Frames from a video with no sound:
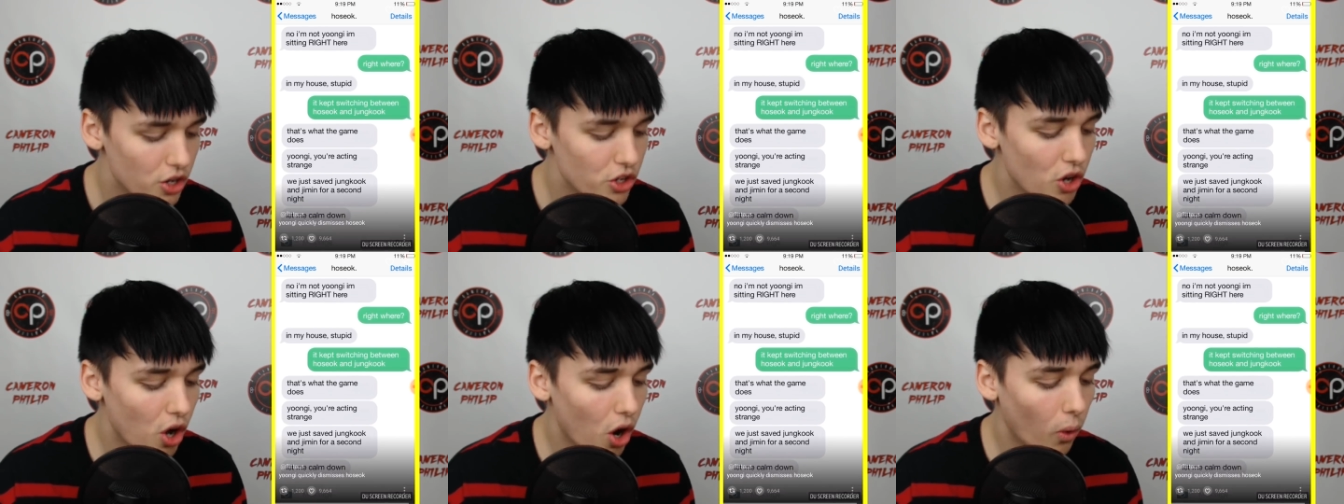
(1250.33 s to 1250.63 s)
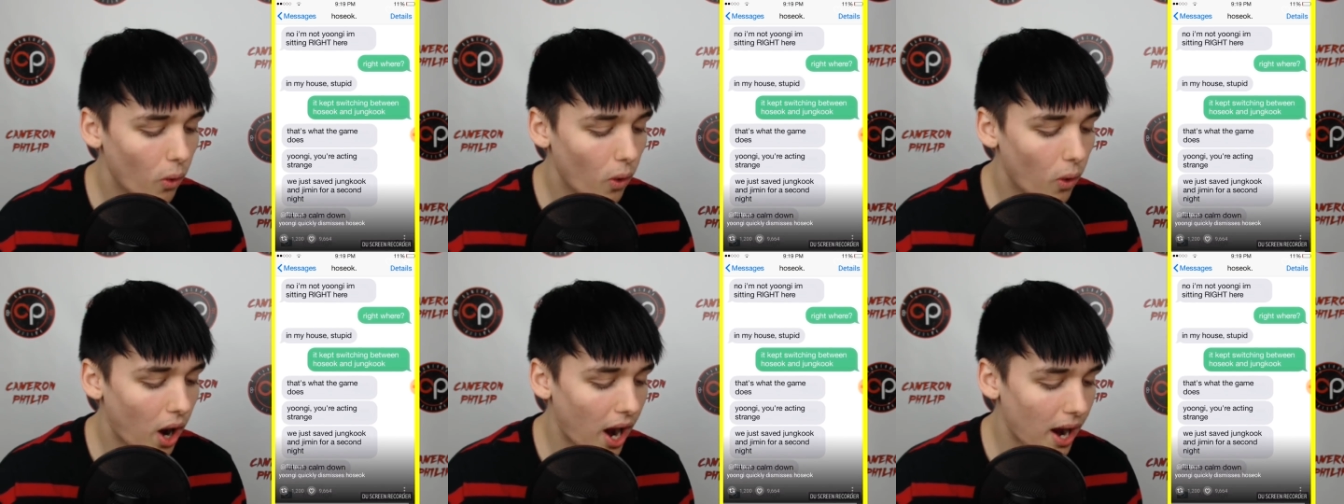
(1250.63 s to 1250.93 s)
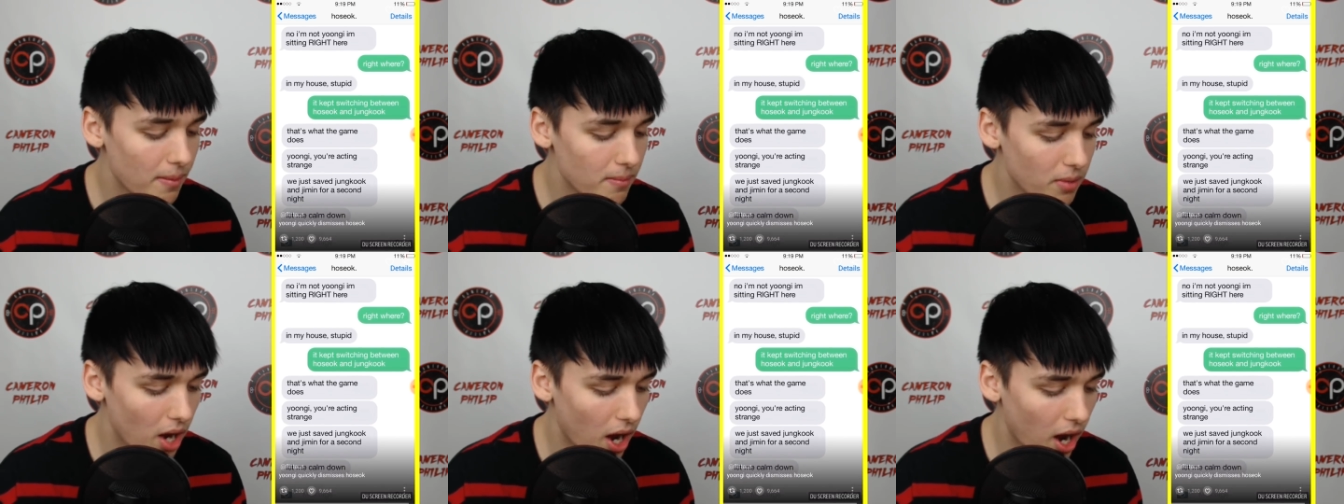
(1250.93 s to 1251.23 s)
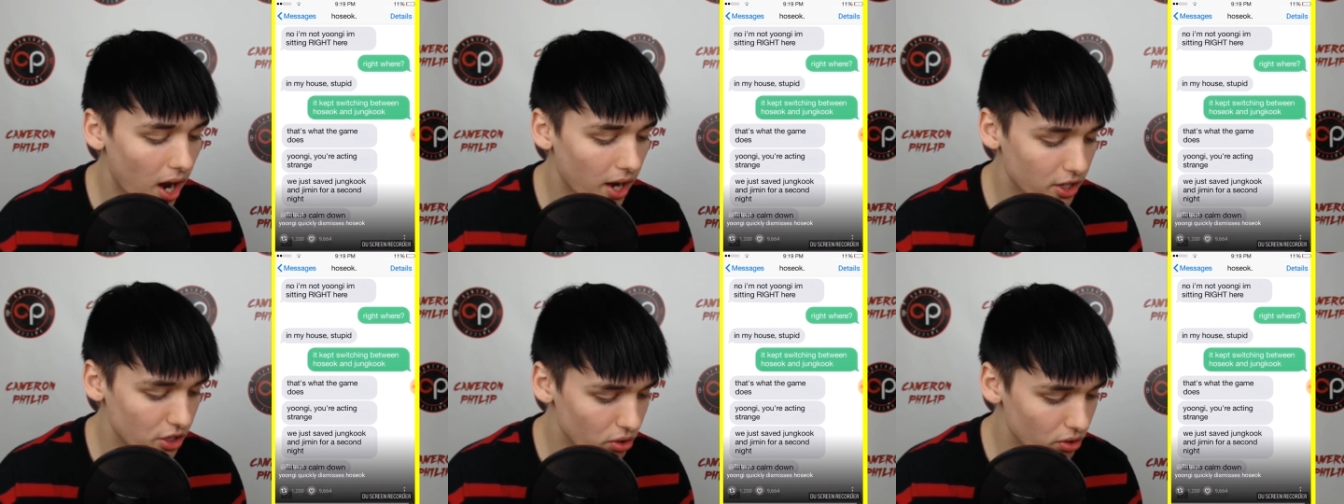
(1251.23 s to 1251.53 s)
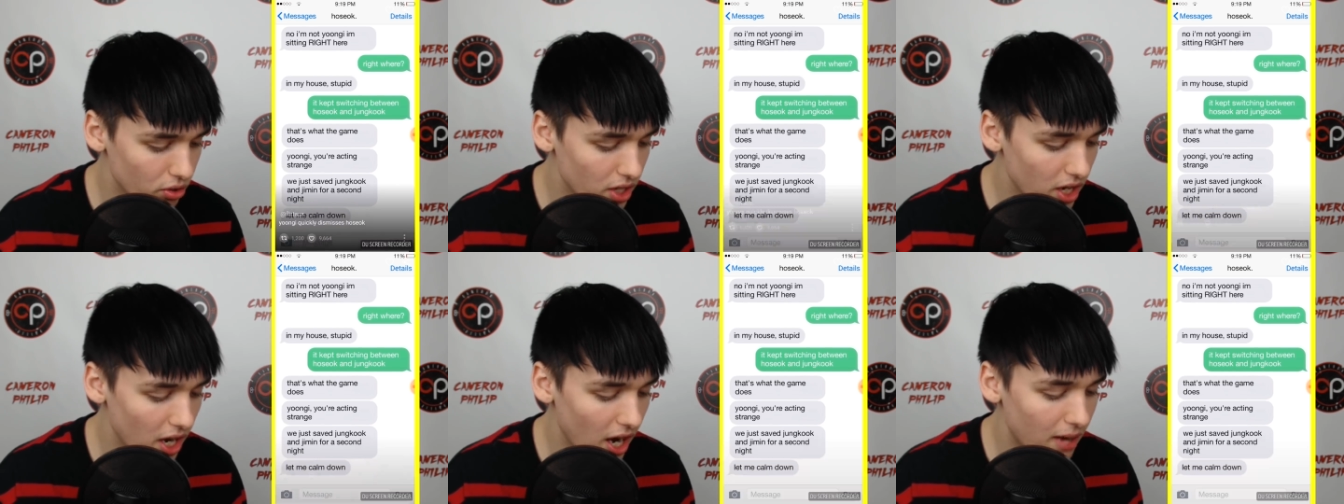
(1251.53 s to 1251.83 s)
No, I'm not,
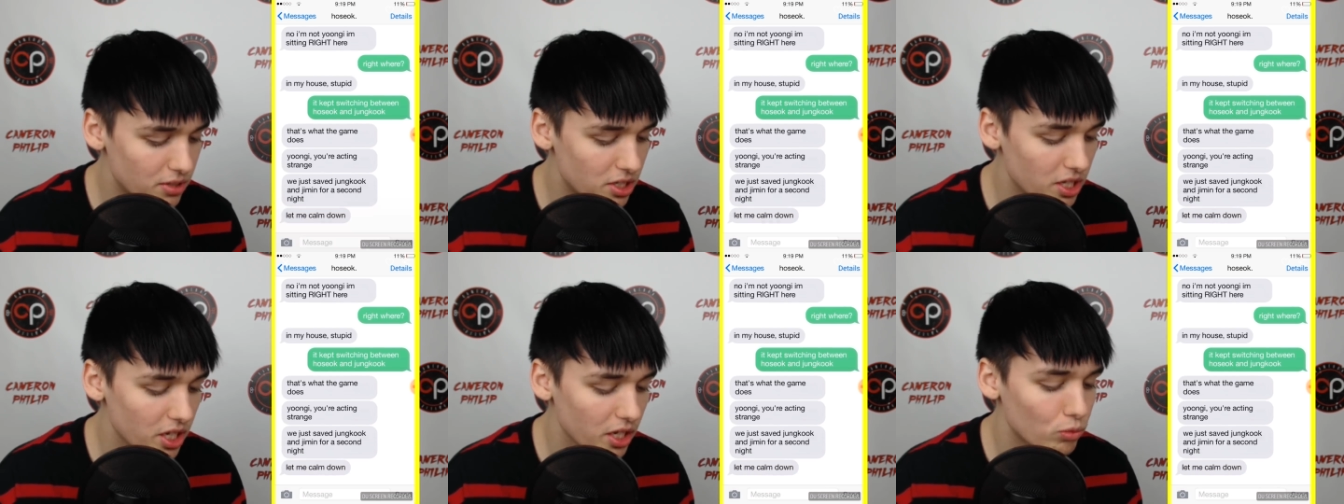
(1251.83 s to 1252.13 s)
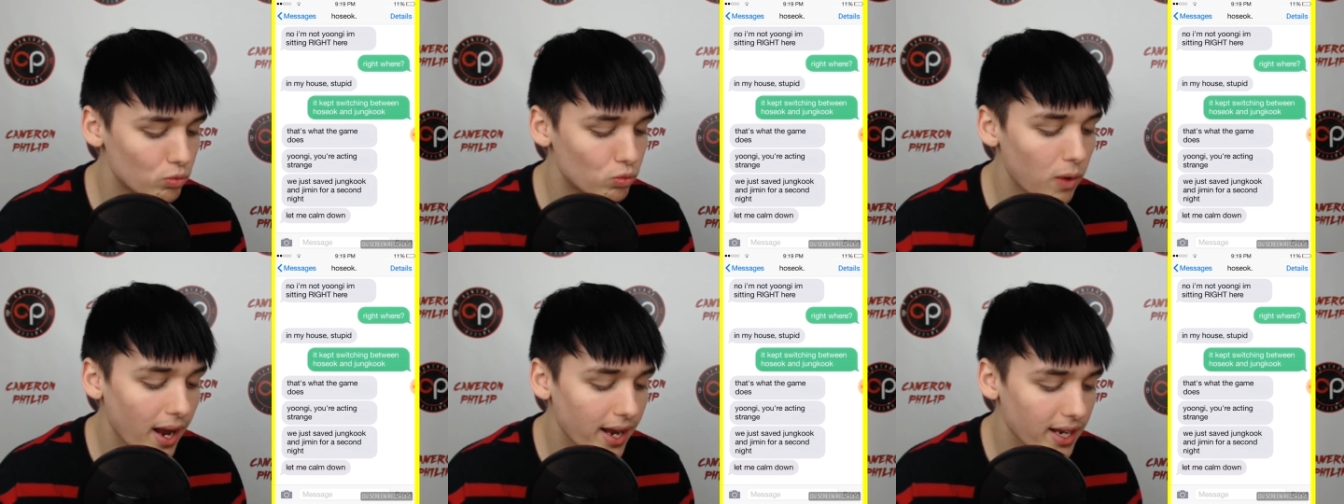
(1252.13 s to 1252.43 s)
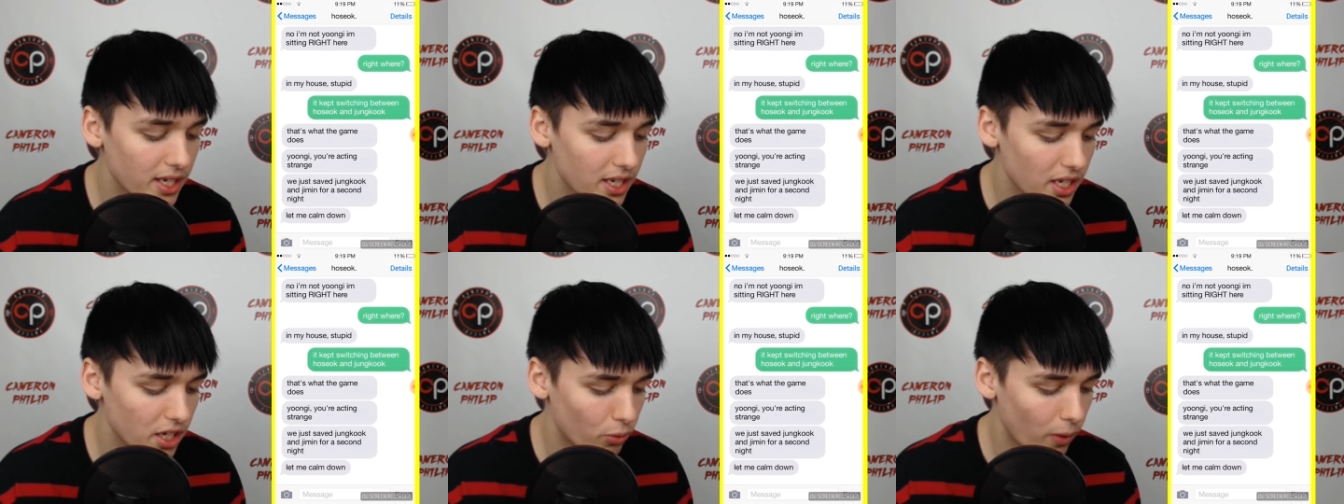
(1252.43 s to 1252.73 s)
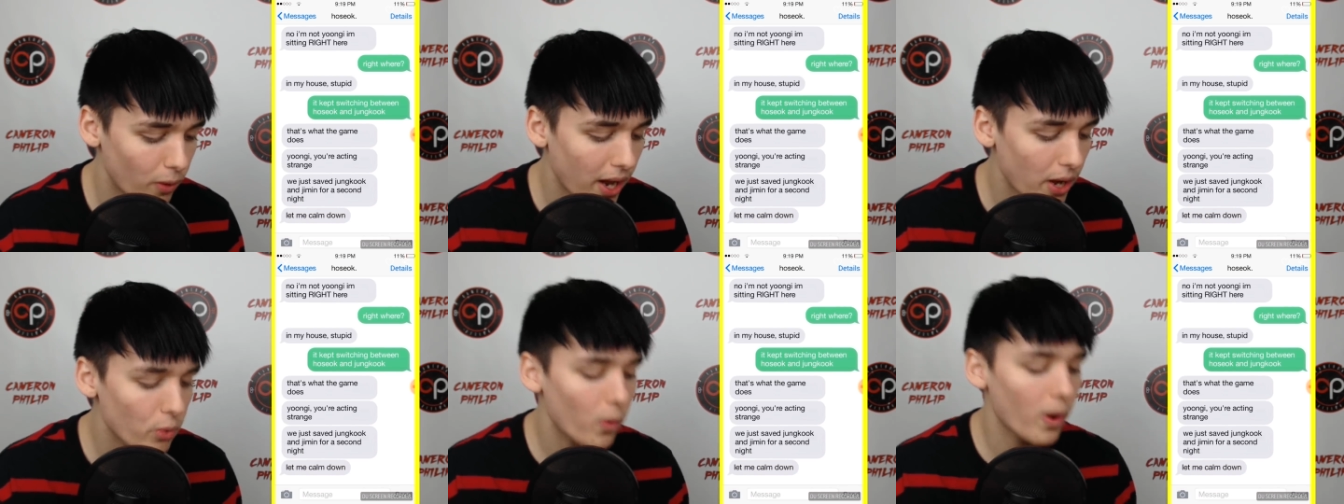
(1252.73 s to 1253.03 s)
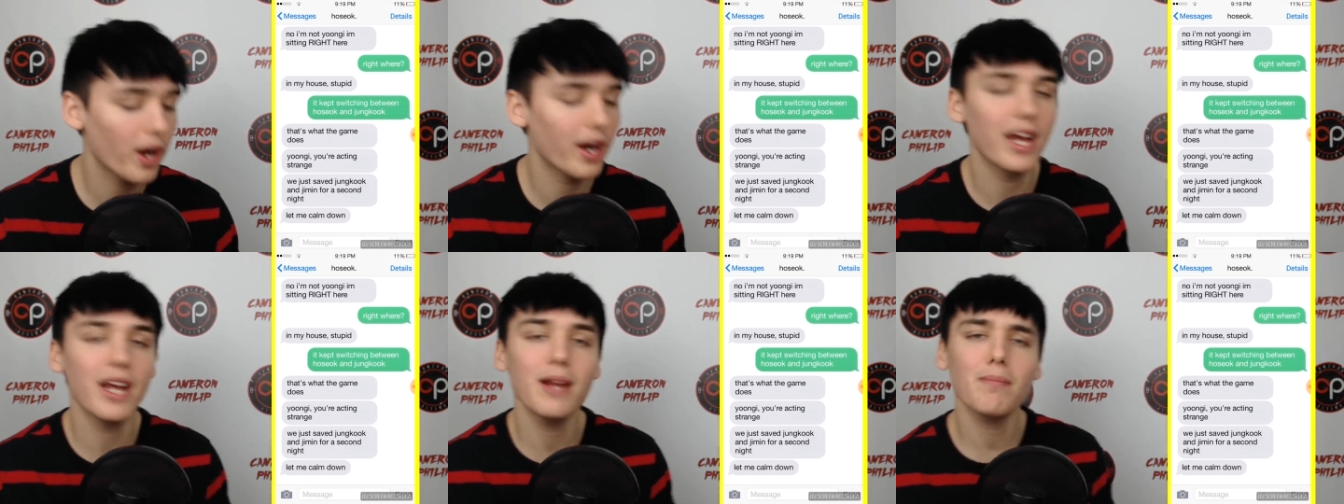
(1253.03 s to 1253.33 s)
Yoongi. I'm sitting right here, right
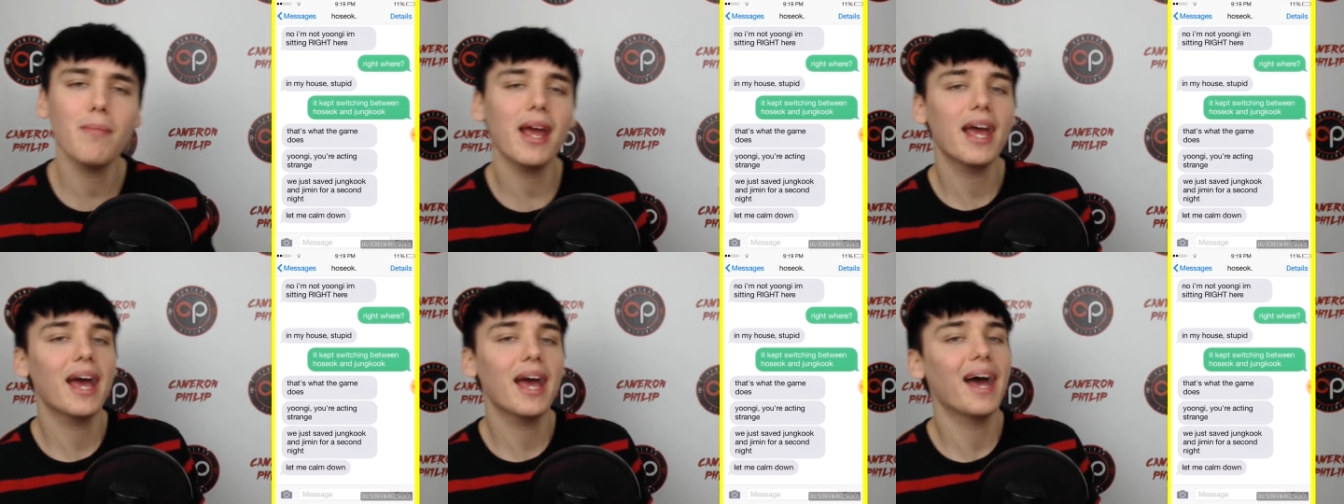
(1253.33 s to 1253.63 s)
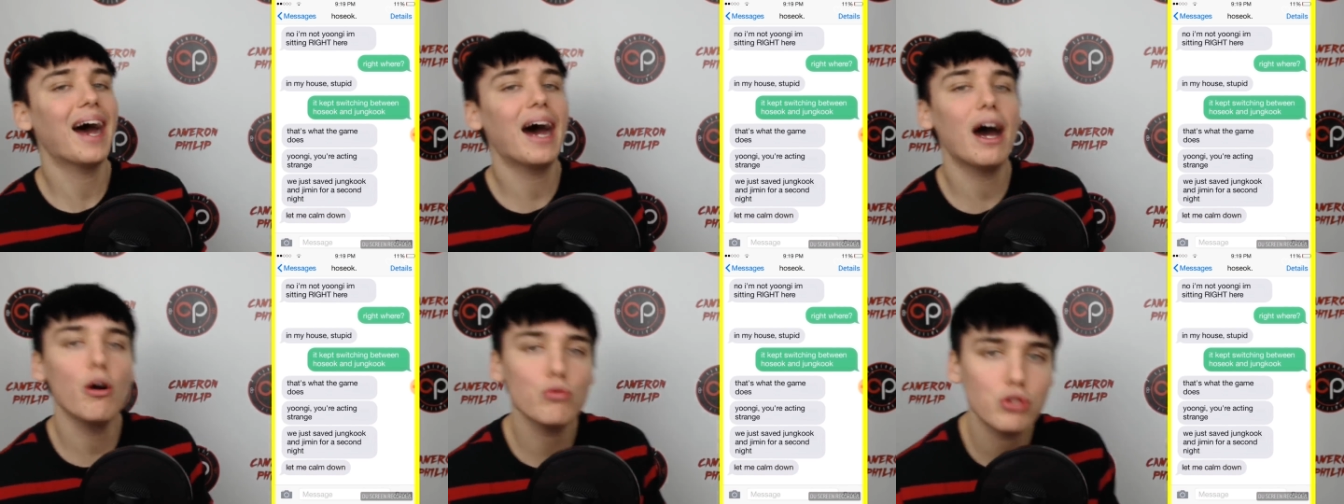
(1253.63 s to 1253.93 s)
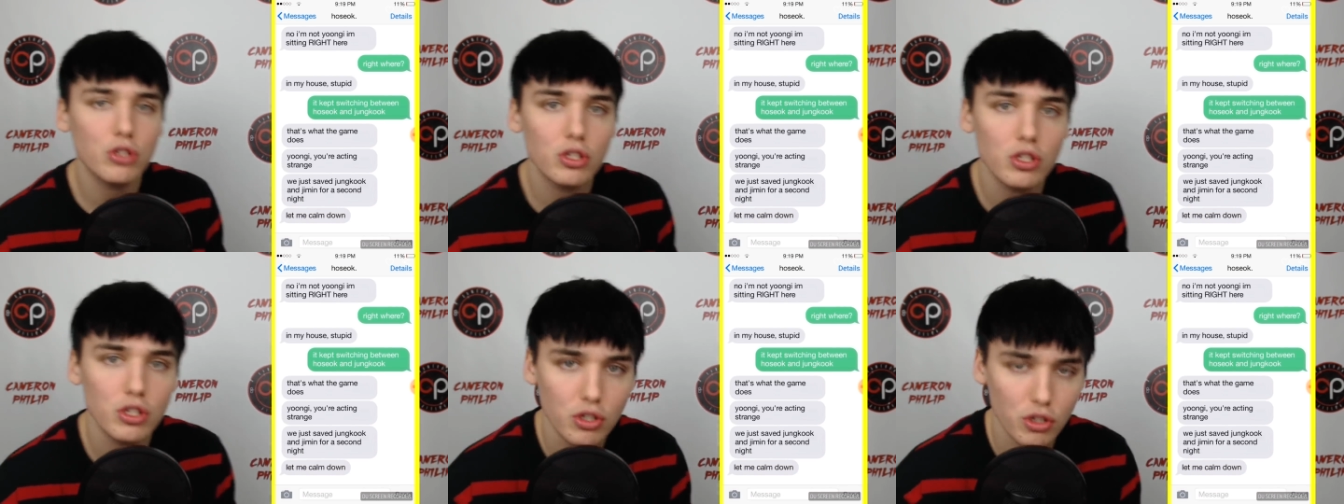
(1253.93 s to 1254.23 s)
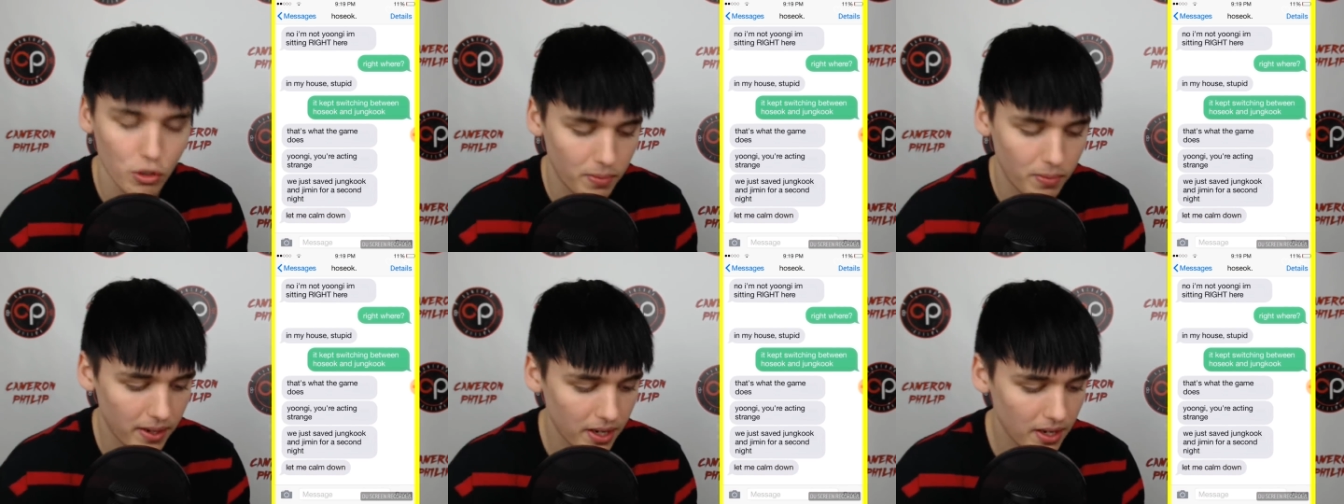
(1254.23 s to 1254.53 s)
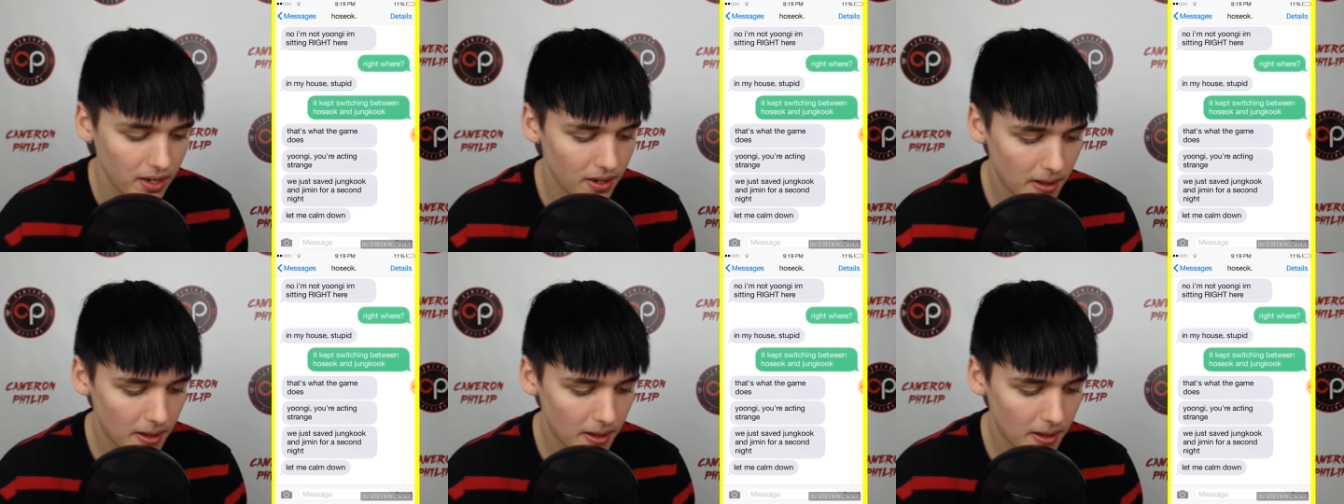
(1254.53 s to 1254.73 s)
where? In my house, stupid.